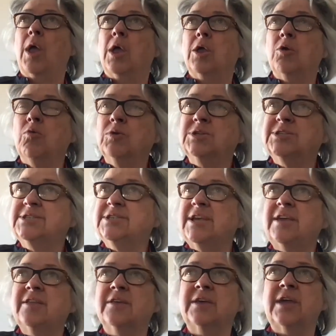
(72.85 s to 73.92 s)
you would
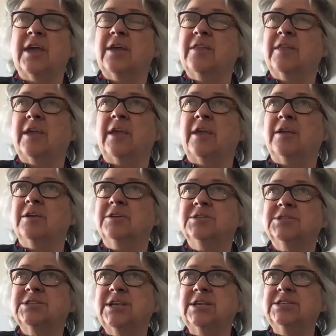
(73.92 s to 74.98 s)
see the, the
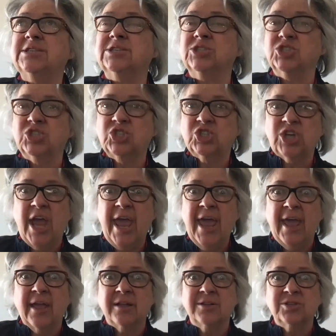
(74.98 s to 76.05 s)
seasons
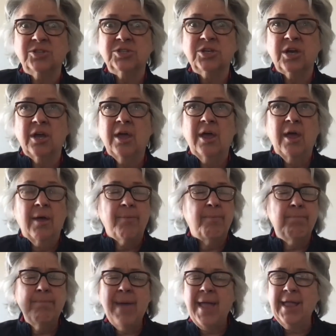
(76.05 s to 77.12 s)
change
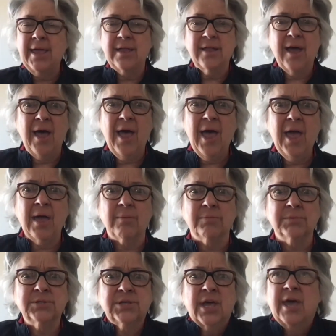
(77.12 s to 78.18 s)
many
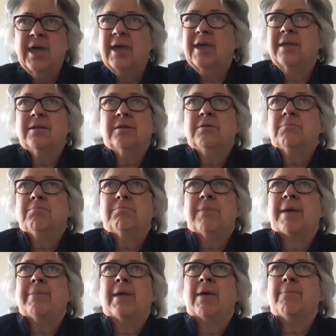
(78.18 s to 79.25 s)
times in
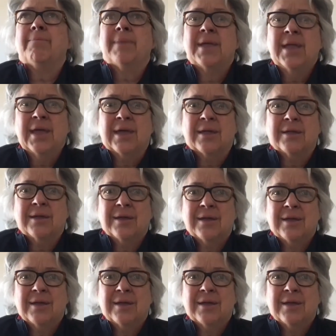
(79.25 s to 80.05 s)
maybe a minute.